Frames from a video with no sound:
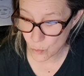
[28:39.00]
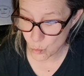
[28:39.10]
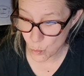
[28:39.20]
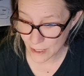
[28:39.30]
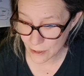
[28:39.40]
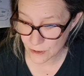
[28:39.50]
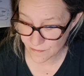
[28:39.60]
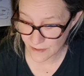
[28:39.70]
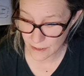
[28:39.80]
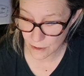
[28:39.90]
like
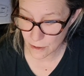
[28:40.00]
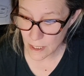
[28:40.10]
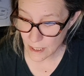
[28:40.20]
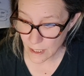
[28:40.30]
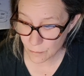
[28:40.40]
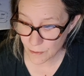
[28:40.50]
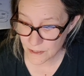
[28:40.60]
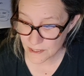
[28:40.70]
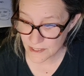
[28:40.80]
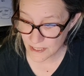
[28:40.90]
wildfire, and
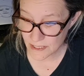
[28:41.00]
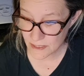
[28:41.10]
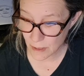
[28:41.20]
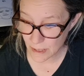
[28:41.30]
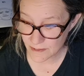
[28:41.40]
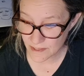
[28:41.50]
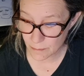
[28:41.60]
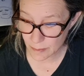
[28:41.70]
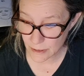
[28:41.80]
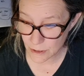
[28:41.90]
within 6 months,
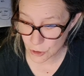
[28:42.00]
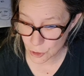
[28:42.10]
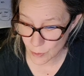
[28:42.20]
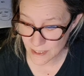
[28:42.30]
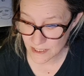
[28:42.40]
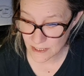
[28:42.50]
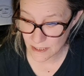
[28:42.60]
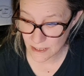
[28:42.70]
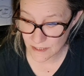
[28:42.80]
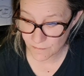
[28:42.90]
the big U.S.
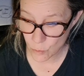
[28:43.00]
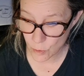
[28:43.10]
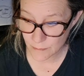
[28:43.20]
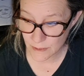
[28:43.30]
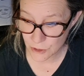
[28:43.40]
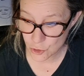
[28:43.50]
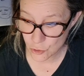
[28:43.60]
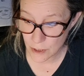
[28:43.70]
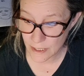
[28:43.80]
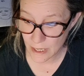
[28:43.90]
cities formed a
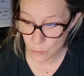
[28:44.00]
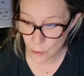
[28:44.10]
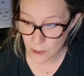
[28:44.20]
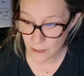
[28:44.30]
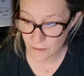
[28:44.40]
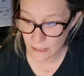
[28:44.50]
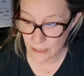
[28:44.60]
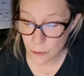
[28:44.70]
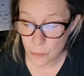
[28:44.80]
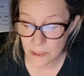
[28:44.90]
strong network of
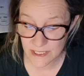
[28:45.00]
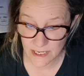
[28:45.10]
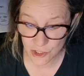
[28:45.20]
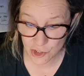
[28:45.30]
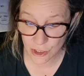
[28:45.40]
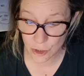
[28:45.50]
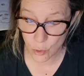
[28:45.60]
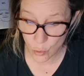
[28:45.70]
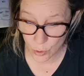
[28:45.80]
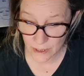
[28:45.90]
equalization
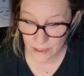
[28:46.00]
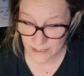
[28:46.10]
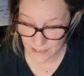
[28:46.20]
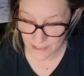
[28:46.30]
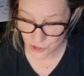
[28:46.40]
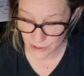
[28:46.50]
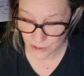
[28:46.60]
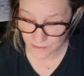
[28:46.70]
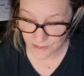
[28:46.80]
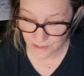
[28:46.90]

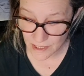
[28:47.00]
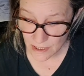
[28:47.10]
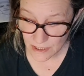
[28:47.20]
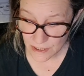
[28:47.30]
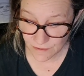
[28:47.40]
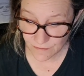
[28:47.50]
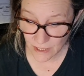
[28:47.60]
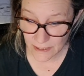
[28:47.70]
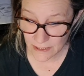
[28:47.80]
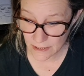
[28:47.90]
organizations,
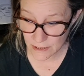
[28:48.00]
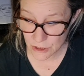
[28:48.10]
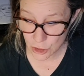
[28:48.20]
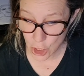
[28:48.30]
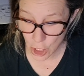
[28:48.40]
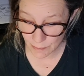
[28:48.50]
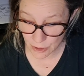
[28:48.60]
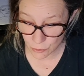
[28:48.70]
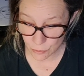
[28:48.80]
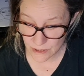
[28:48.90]
divided into
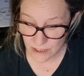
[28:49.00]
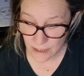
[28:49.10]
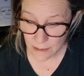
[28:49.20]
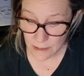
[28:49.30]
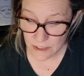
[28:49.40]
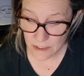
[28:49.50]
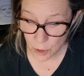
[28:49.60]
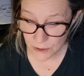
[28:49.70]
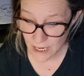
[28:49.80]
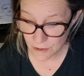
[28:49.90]
communes.
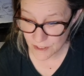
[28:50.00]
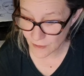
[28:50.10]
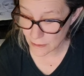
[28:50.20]
Small towns